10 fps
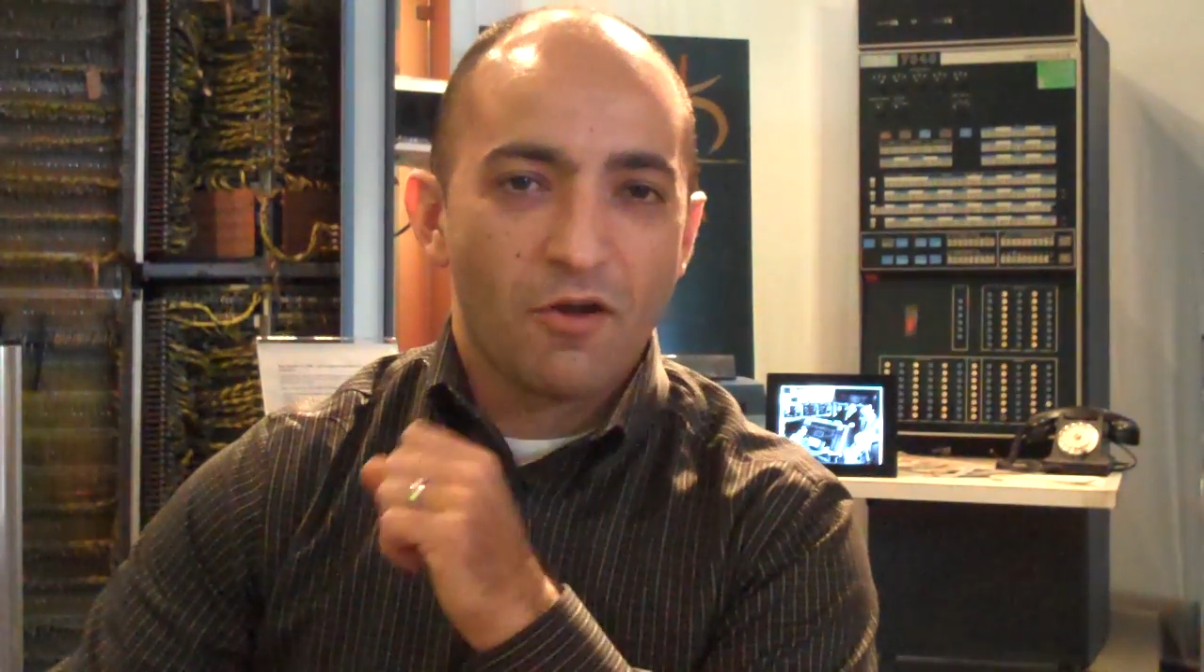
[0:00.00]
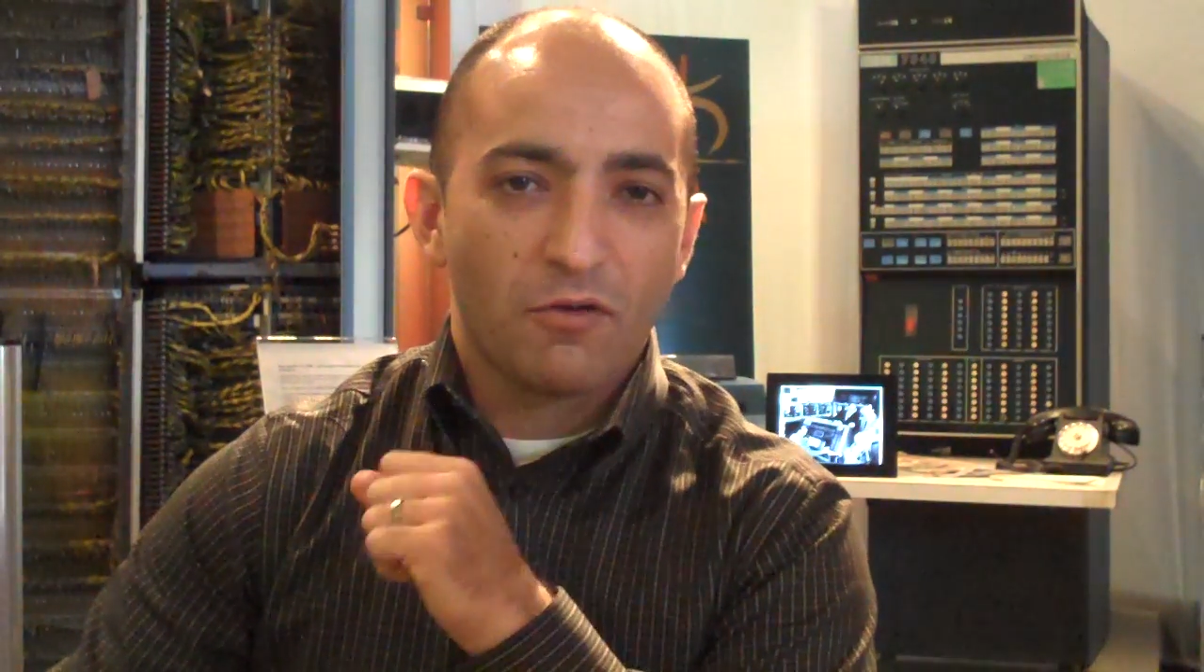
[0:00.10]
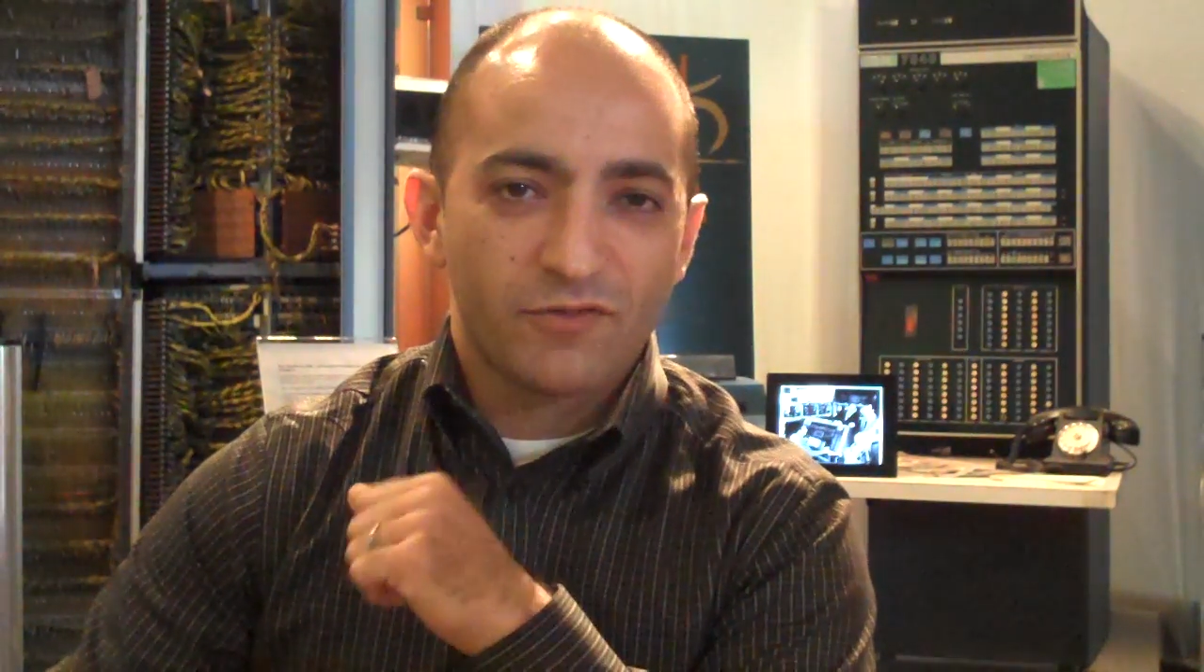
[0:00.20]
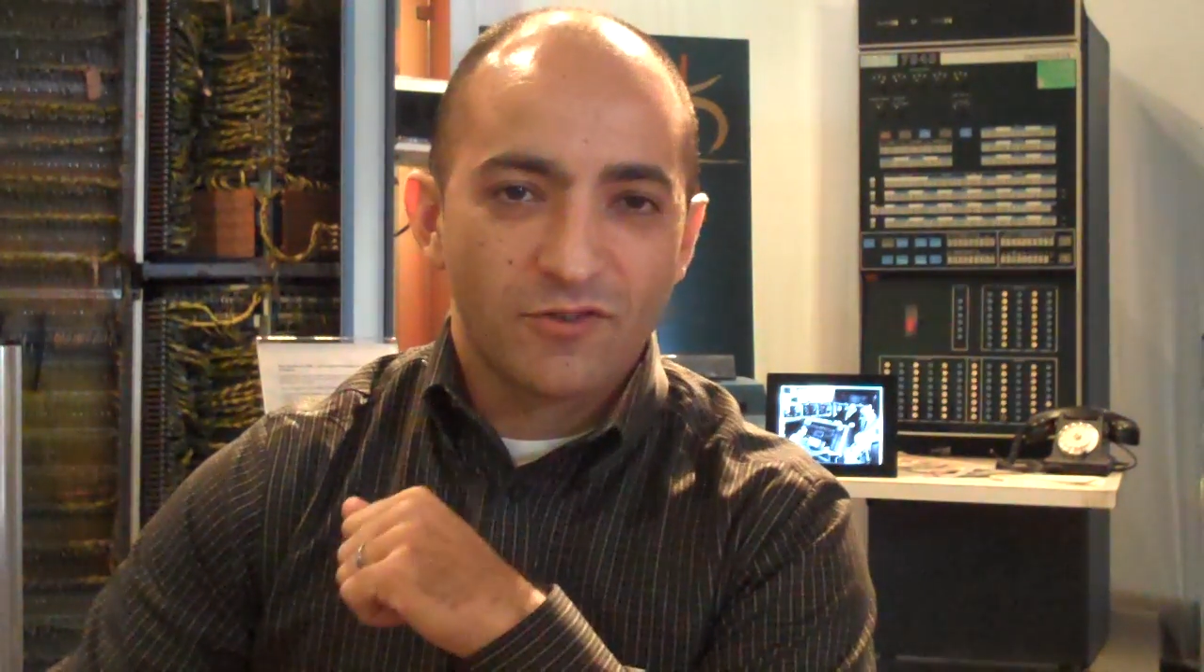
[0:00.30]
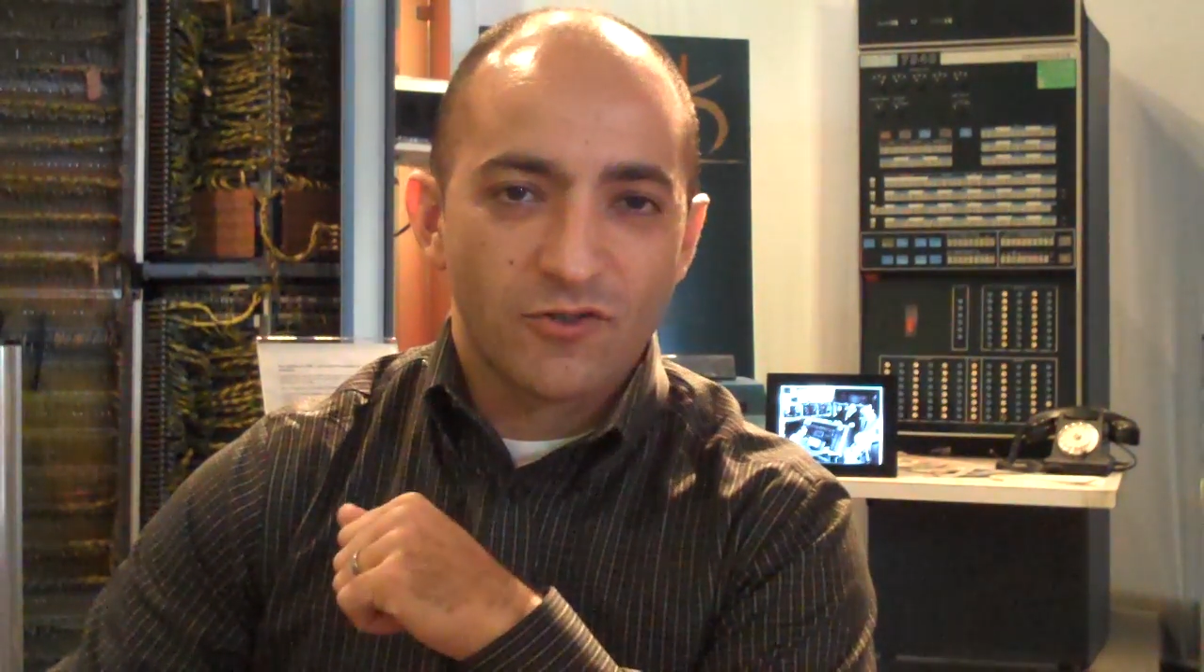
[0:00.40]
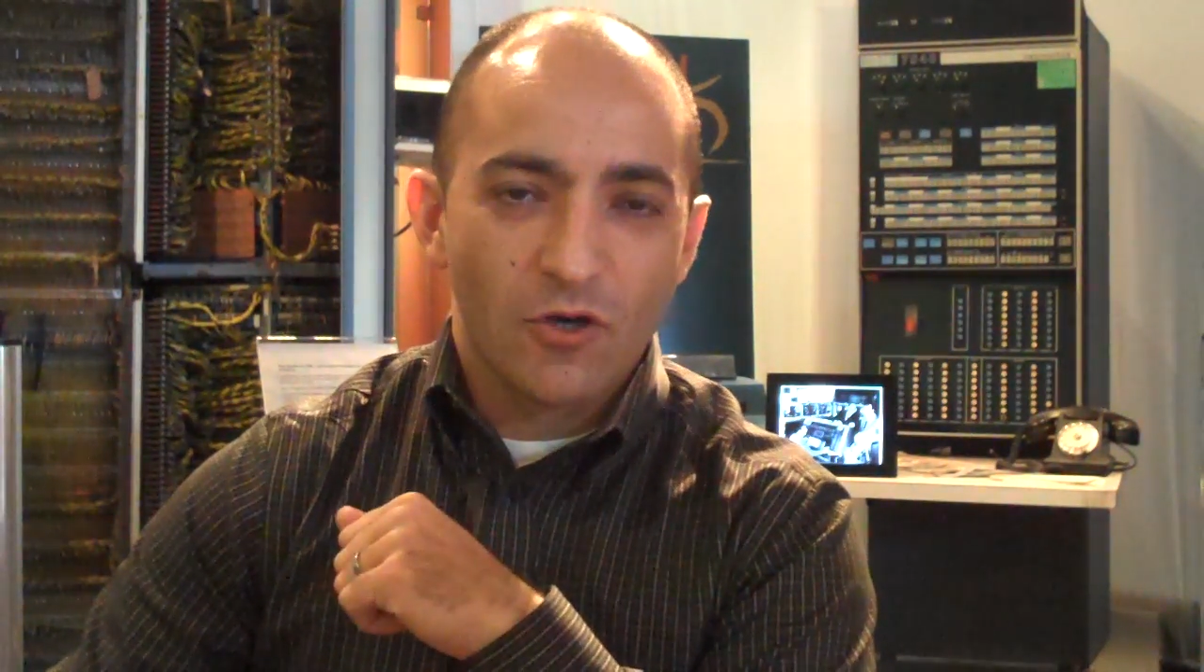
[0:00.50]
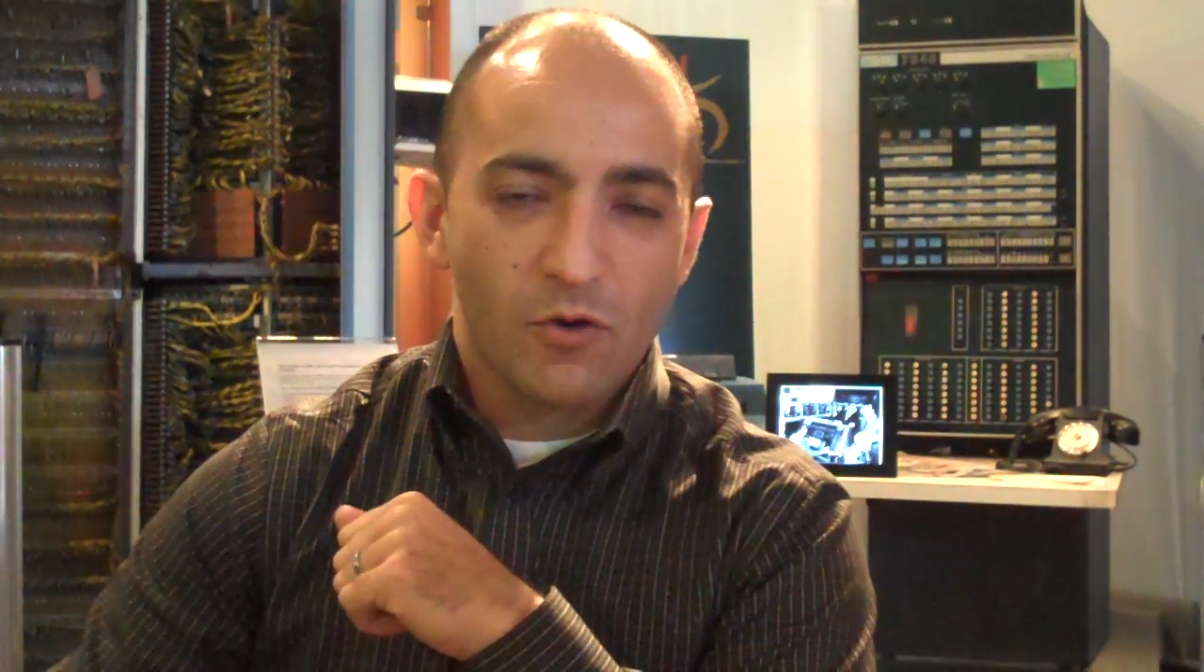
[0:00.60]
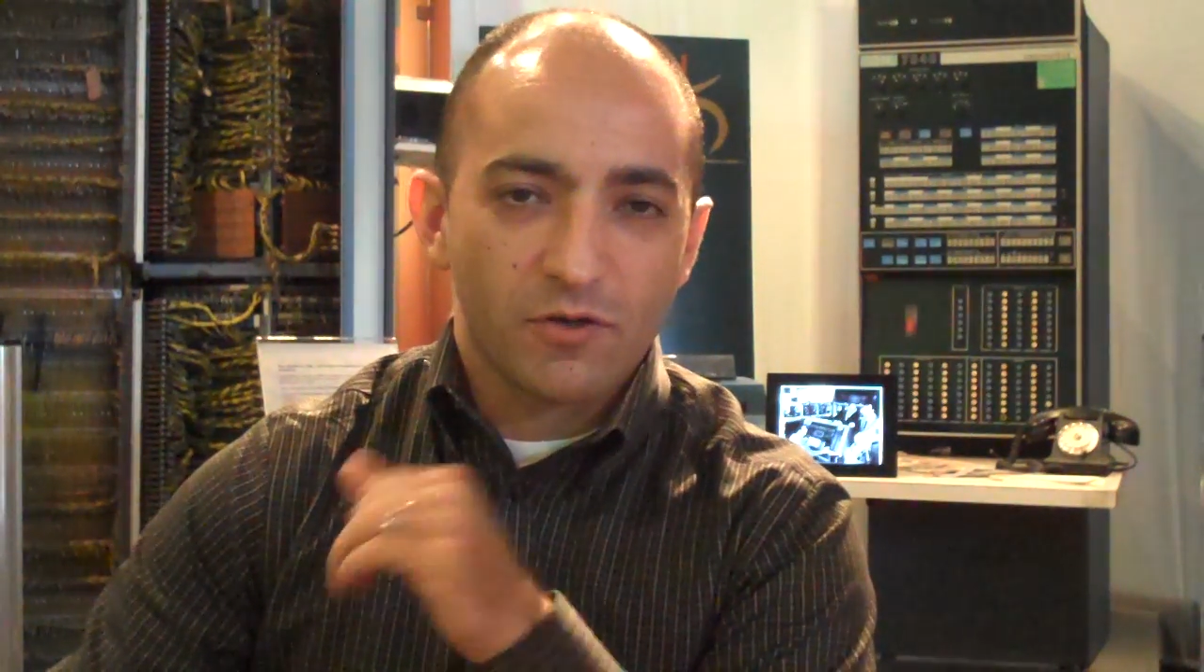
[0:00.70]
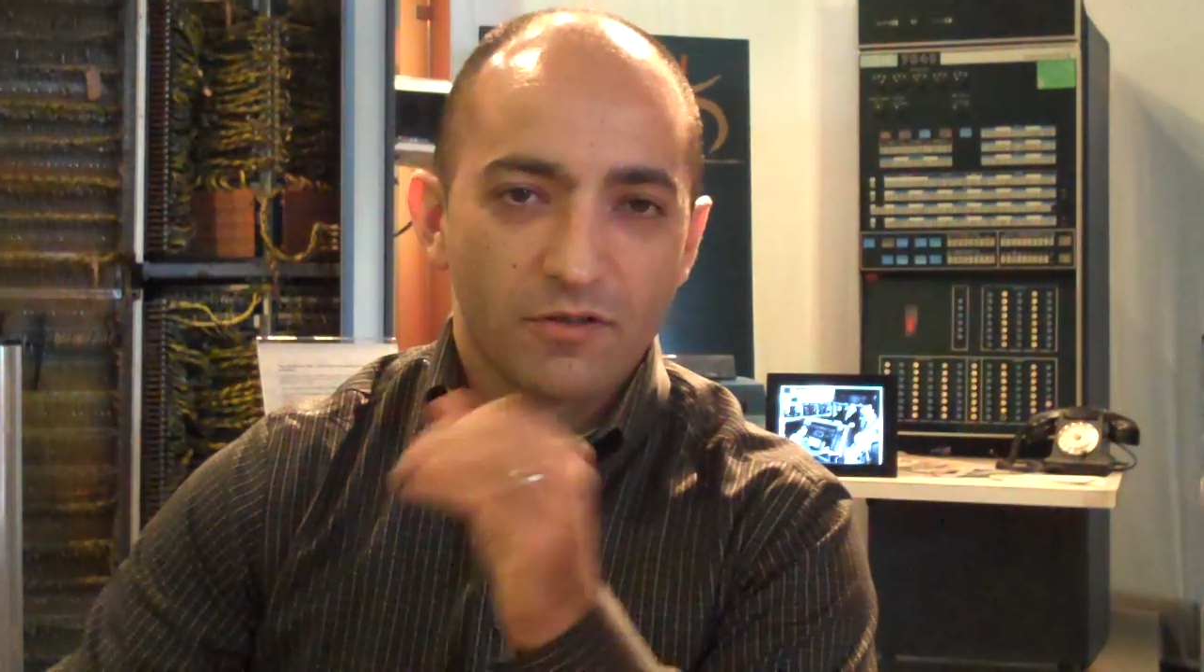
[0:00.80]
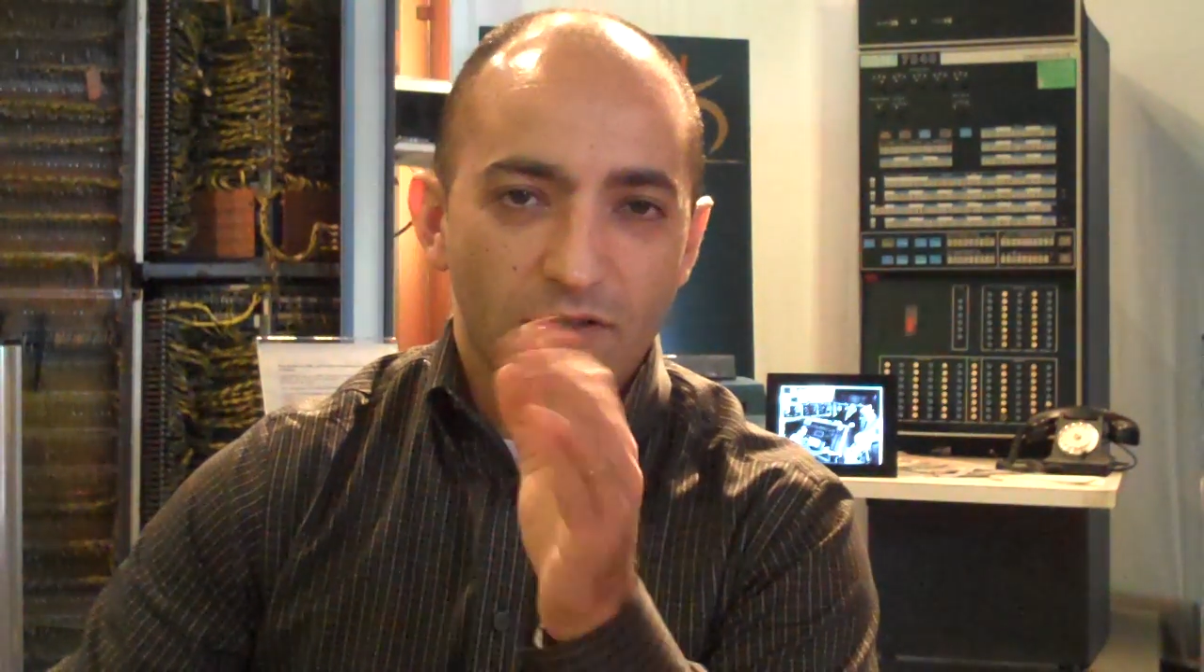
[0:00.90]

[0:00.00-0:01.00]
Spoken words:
often joke,